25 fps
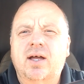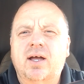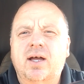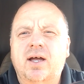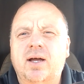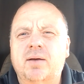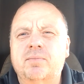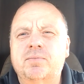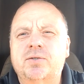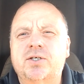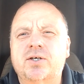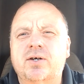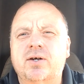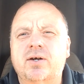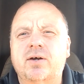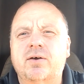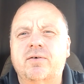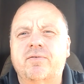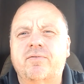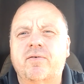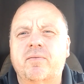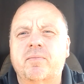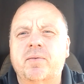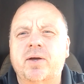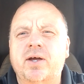I'm sure you're
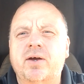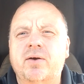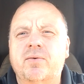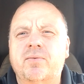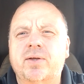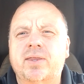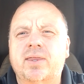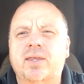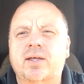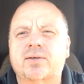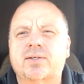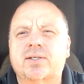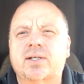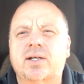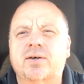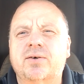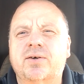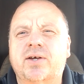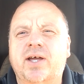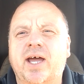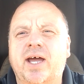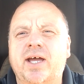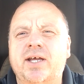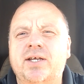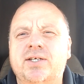familiar with those
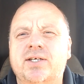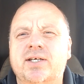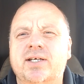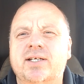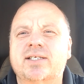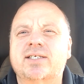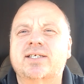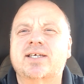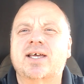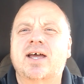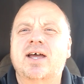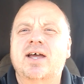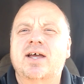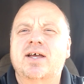locations.